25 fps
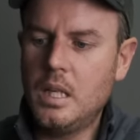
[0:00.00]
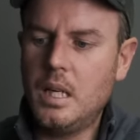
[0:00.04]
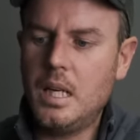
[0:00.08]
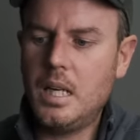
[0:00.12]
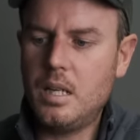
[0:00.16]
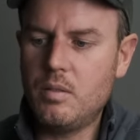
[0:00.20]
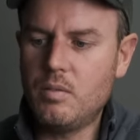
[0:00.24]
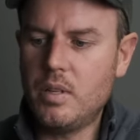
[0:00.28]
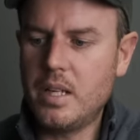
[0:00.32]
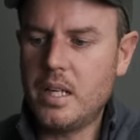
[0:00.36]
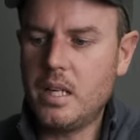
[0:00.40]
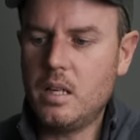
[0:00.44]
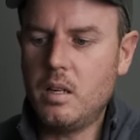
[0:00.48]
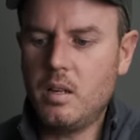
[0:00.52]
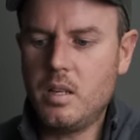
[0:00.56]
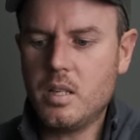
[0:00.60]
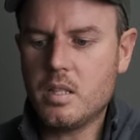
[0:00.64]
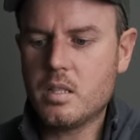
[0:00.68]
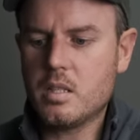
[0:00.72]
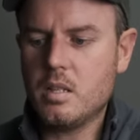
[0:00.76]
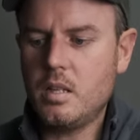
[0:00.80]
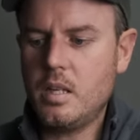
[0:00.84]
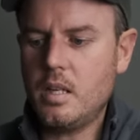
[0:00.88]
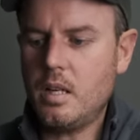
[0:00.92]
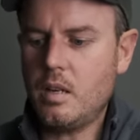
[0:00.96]
Really
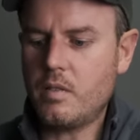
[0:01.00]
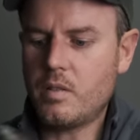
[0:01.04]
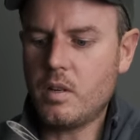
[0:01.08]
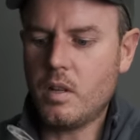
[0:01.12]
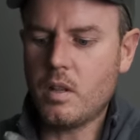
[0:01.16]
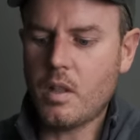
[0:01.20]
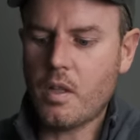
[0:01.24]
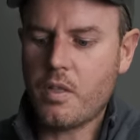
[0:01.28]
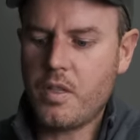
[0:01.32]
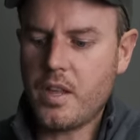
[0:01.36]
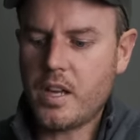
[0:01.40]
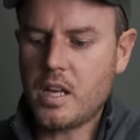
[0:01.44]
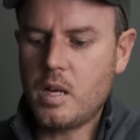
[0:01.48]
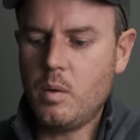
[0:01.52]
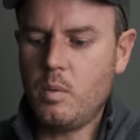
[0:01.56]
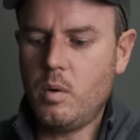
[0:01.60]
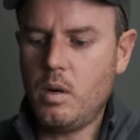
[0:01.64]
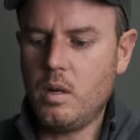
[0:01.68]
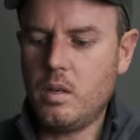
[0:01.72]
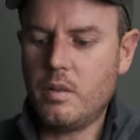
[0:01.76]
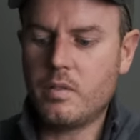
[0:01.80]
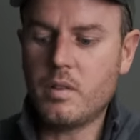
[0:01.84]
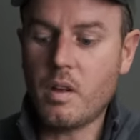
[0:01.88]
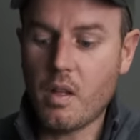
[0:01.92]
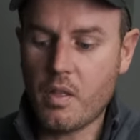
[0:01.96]
nice. I've got the thicker
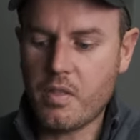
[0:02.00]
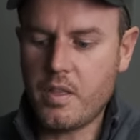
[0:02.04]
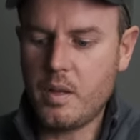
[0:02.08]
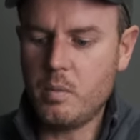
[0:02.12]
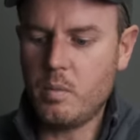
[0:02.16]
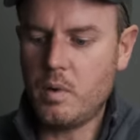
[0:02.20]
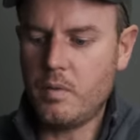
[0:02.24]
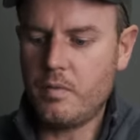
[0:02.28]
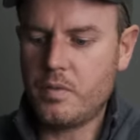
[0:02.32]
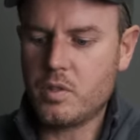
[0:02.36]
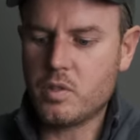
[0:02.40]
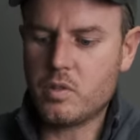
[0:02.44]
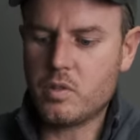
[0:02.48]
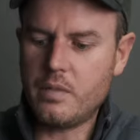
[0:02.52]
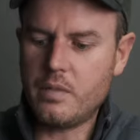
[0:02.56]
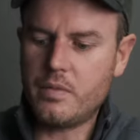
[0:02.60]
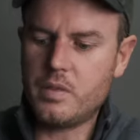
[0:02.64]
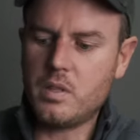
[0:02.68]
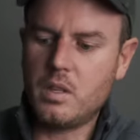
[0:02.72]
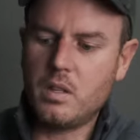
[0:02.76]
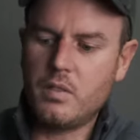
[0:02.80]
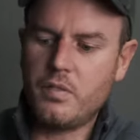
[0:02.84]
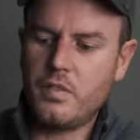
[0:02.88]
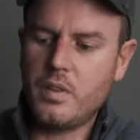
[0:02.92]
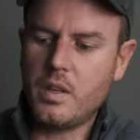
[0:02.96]
one. I've got a thin one for
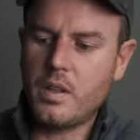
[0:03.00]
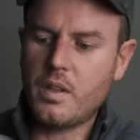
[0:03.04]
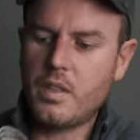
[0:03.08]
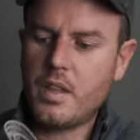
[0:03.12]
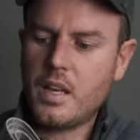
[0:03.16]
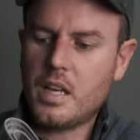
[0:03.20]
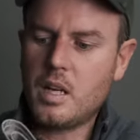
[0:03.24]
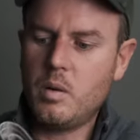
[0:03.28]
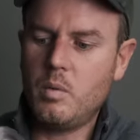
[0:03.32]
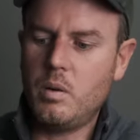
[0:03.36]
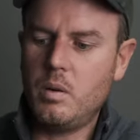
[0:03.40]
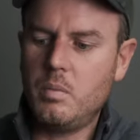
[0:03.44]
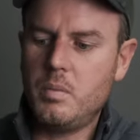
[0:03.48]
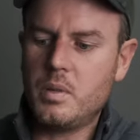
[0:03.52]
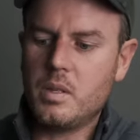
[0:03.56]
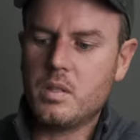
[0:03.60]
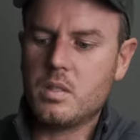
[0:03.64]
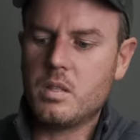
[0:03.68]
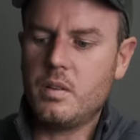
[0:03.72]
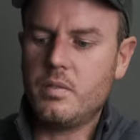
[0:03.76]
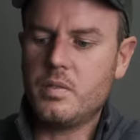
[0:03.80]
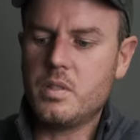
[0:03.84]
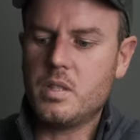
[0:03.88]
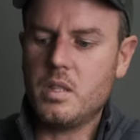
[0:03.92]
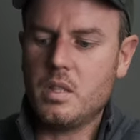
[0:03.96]
photography, a thicker one
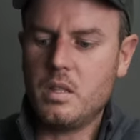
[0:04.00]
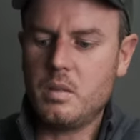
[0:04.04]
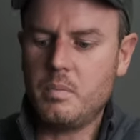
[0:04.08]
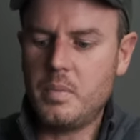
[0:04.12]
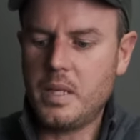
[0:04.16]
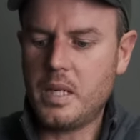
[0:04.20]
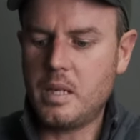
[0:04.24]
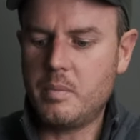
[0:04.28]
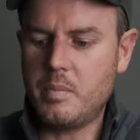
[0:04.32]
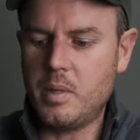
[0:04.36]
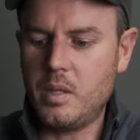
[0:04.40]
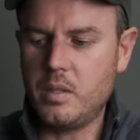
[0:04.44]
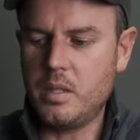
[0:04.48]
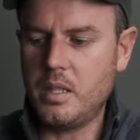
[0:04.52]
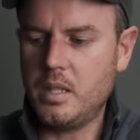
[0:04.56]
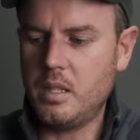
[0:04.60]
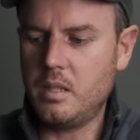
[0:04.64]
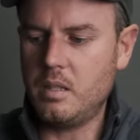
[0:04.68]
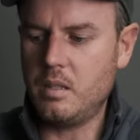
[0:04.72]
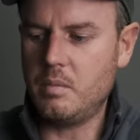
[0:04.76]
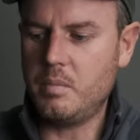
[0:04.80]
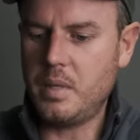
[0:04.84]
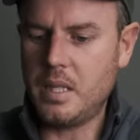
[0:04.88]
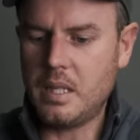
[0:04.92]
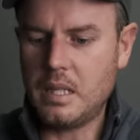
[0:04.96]
because obviously the bigger body,
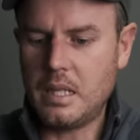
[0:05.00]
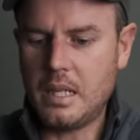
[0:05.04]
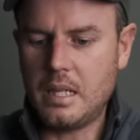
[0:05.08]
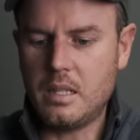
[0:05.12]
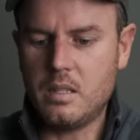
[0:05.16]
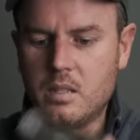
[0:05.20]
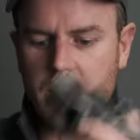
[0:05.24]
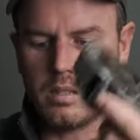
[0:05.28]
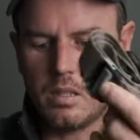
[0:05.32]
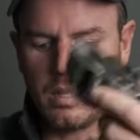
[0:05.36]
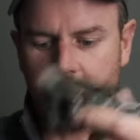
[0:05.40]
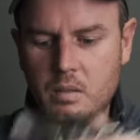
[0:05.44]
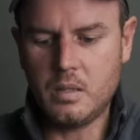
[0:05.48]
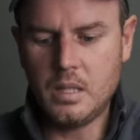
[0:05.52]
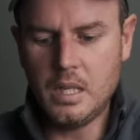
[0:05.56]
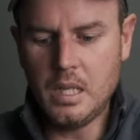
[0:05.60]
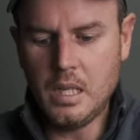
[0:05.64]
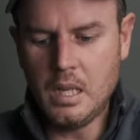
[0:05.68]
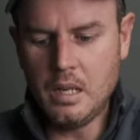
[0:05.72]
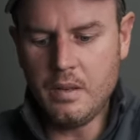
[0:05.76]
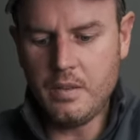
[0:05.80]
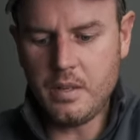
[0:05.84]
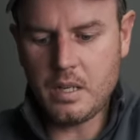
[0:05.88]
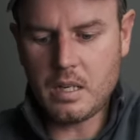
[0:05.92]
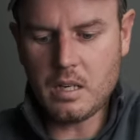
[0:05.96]
the bigger lens. So
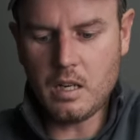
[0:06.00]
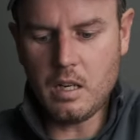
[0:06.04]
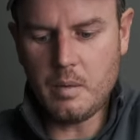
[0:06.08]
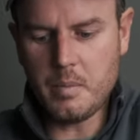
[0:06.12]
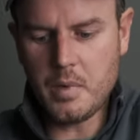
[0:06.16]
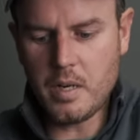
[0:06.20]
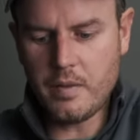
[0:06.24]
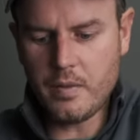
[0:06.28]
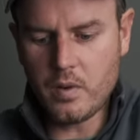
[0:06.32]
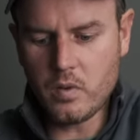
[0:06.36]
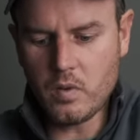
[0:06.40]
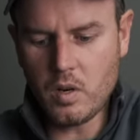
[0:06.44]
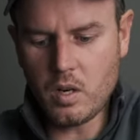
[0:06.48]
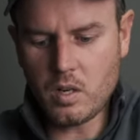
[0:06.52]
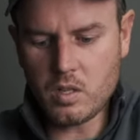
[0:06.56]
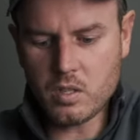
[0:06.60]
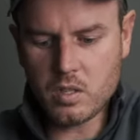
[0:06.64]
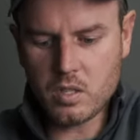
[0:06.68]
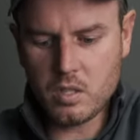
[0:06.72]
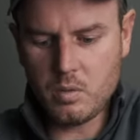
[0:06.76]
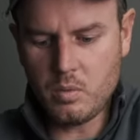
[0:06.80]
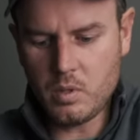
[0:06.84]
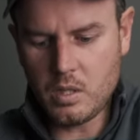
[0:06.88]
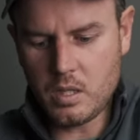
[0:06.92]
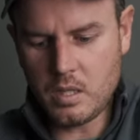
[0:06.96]
if you're climbing over
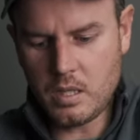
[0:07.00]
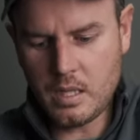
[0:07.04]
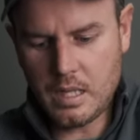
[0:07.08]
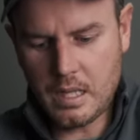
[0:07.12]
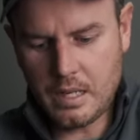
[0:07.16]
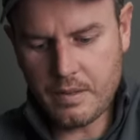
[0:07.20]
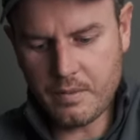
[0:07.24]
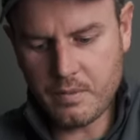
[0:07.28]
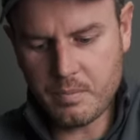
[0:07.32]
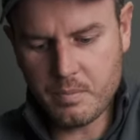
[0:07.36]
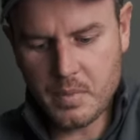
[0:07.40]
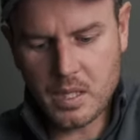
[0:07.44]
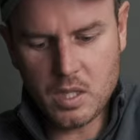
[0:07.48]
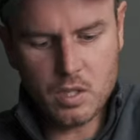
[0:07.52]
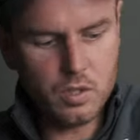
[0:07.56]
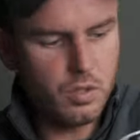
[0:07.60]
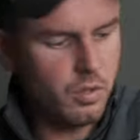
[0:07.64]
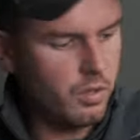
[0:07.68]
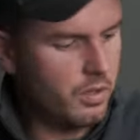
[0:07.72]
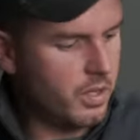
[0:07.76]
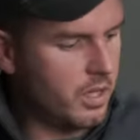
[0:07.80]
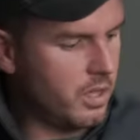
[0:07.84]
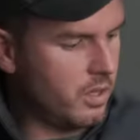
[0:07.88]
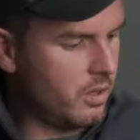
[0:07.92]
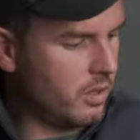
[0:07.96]
rocks, you want to have make
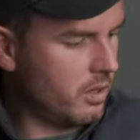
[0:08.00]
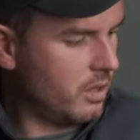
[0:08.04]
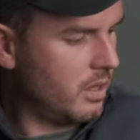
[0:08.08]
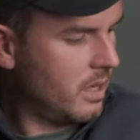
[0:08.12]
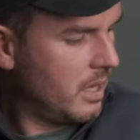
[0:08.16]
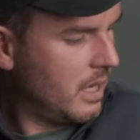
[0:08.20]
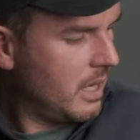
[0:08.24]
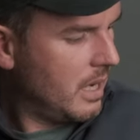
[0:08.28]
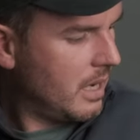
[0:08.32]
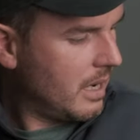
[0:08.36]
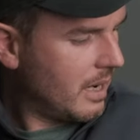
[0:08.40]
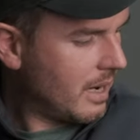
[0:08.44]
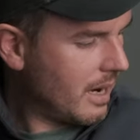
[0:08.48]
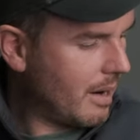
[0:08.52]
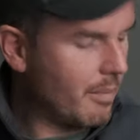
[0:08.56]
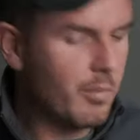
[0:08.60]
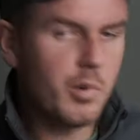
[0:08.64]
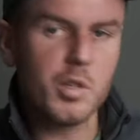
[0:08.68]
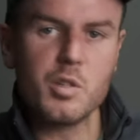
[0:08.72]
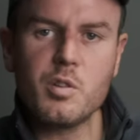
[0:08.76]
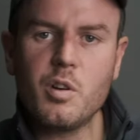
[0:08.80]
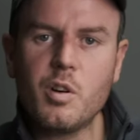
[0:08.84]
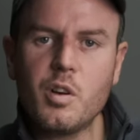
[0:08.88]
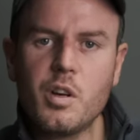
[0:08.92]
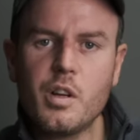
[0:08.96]
sure that your
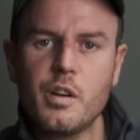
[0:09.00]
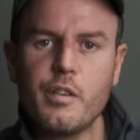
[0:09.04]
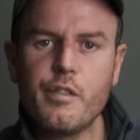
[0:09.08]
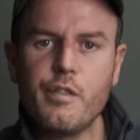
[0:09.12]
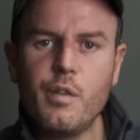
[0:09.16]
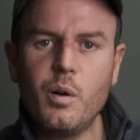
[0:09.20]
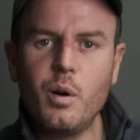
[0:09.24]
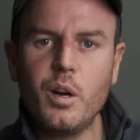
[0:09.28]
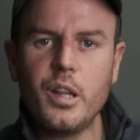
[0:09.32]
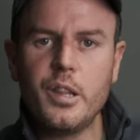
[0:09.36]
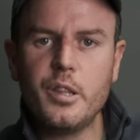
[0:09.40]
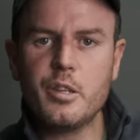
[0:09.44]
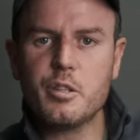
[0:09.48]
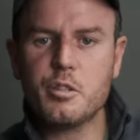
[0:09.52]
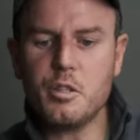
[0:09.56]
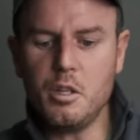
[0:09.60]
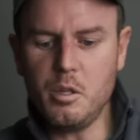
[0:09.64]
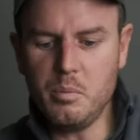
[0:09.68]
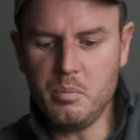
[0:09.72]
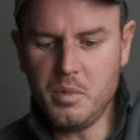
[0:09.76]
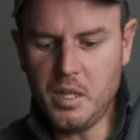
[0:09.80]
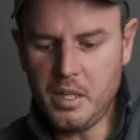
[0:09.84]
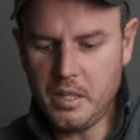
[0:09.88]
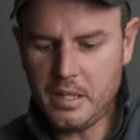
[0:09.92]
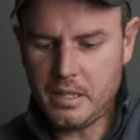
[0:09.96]
camera's not going to fall in the
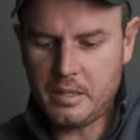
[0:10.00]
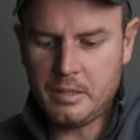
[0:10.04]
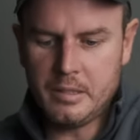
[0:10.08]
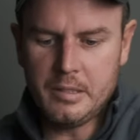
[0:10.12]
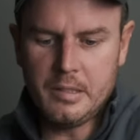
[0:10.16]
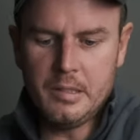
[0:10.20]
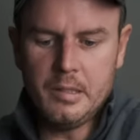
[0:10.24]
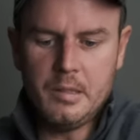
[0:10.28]
soup, don't you?